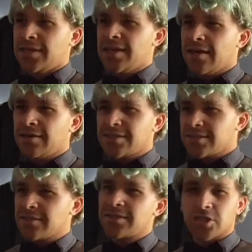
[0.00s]
yeah,
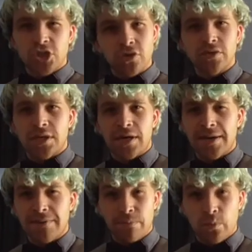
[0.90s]
there's shoes
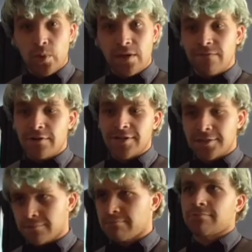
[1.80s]
I wear
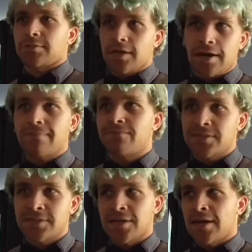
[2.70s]
various
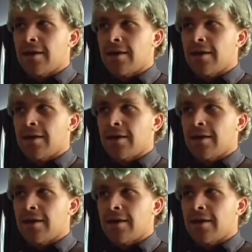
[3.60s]
types.